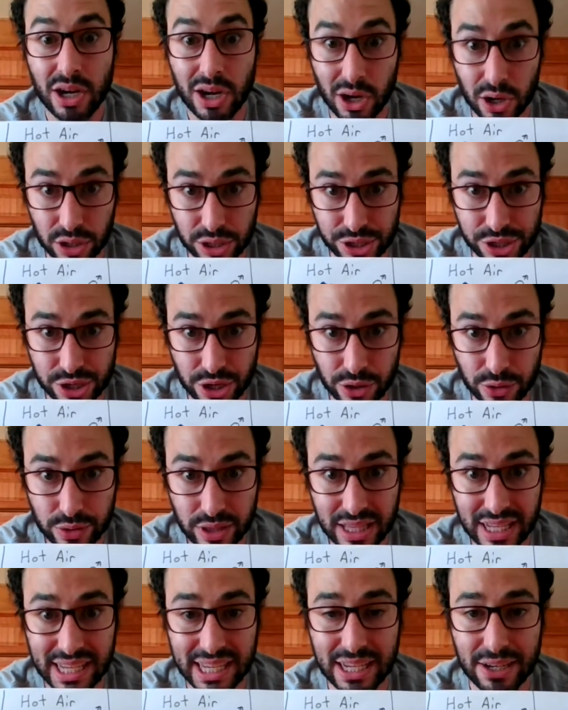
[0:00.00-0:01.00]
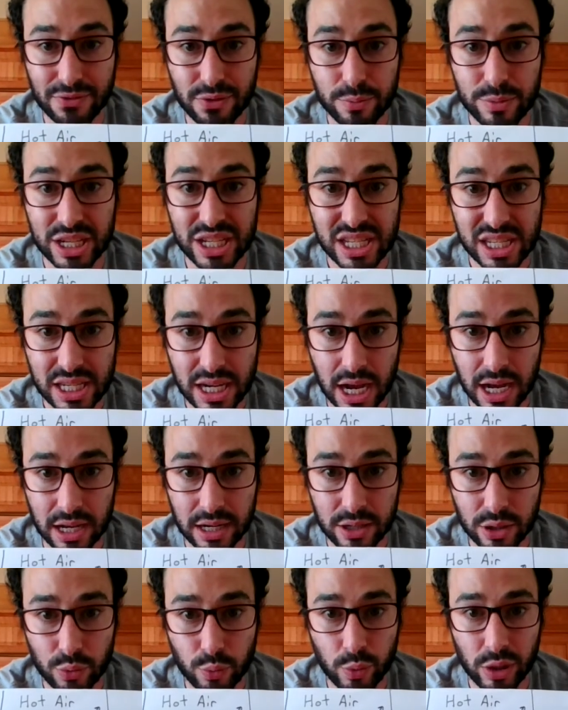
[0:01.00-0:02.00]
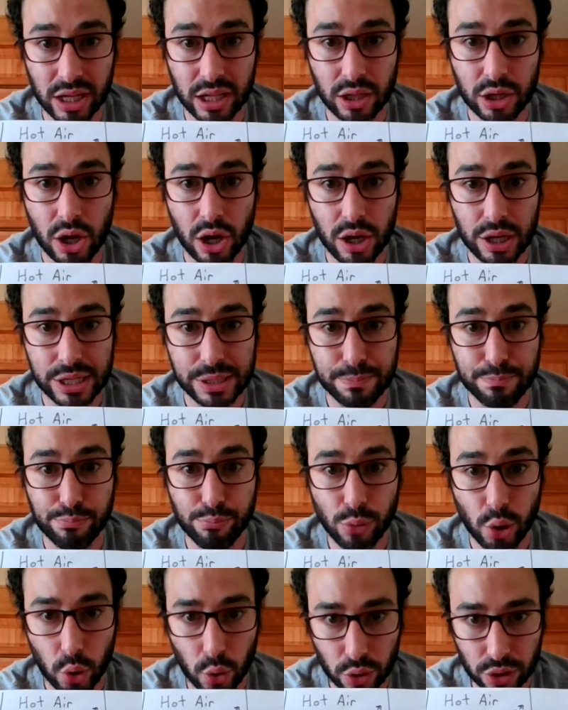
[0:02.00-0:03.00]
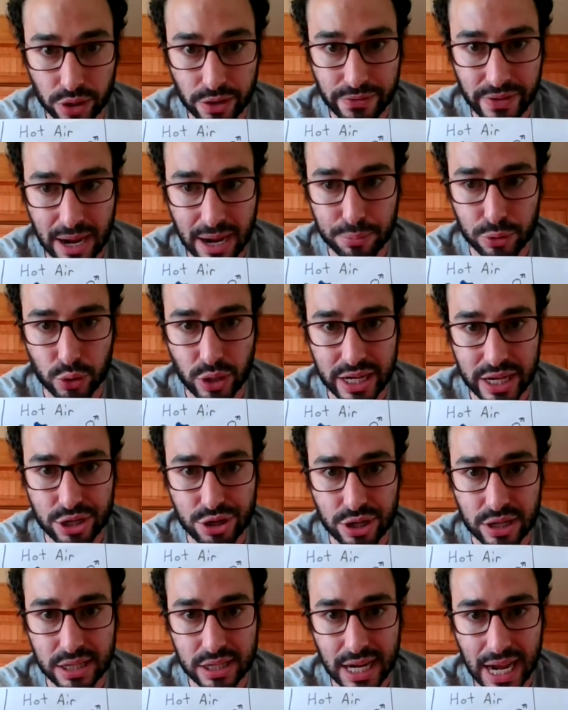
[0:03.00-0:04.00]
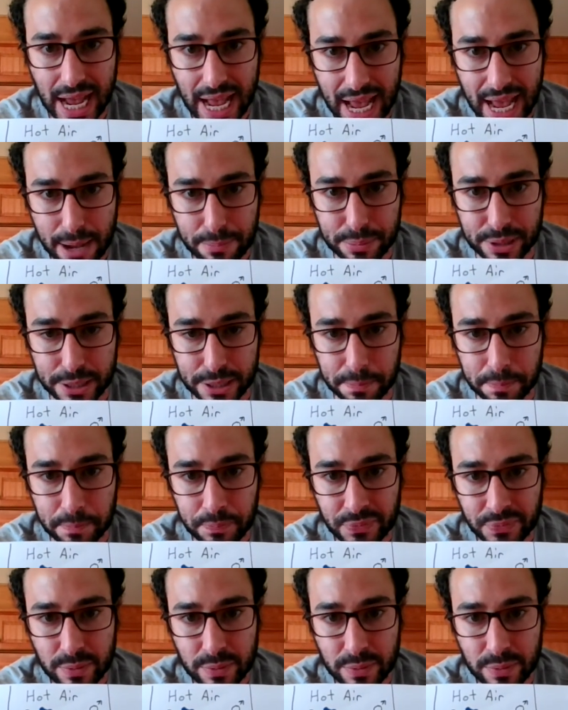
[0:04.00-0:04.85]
Also, the heat from the sun will cause more evaporation to happen